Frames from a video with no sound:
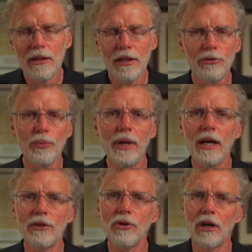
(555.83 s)
This week
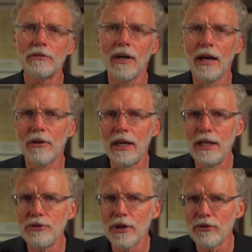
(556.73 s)
I saw a rather
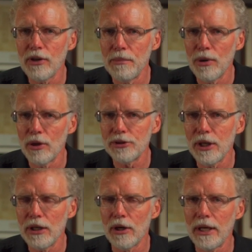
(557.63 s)
interesting
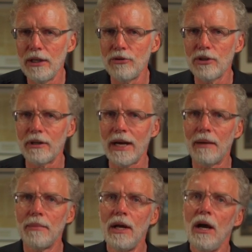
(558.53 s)
posting on
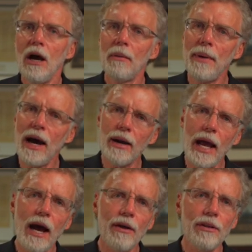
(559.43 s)
Instagram about
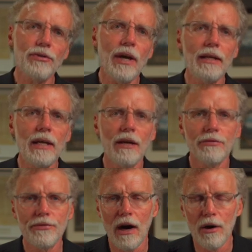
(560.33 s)
how this idea of
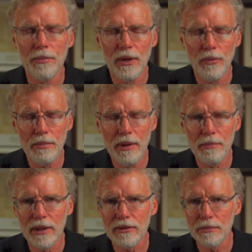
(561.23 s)
follow me would be
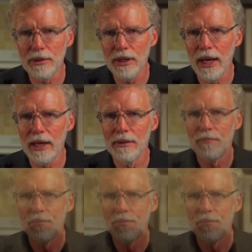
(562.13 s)
picked up today.